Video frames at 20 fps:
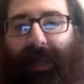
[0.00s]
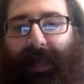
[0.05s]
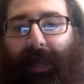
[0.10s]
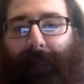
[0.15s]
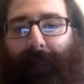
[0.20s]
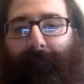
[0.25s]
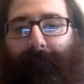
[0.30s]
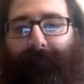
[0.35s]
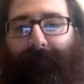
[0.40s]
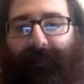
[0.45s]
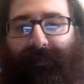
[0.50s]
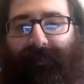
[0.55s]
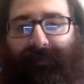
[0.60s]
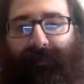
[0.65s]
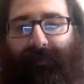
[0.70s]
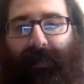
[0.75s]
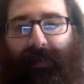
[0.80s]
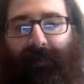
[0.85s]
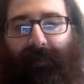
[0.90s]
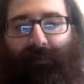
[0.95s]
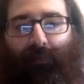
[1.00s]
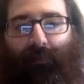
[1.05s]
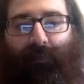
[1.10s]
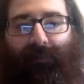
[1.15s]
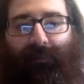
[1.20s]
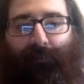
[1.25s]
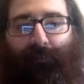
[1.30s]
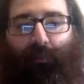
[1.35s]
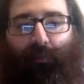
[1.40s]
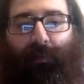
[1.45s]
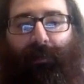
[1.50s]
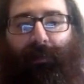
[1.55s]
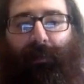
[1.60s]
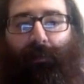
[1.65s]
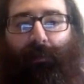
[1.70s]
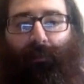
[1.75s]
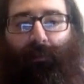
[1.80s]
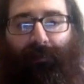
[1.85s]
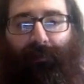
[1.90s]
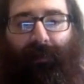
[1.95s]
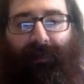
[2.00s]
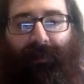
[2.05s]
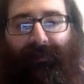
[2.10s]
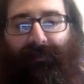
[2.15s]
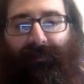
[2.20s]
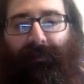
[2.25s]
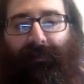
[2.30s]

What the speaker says: m that is attached to a spring with constant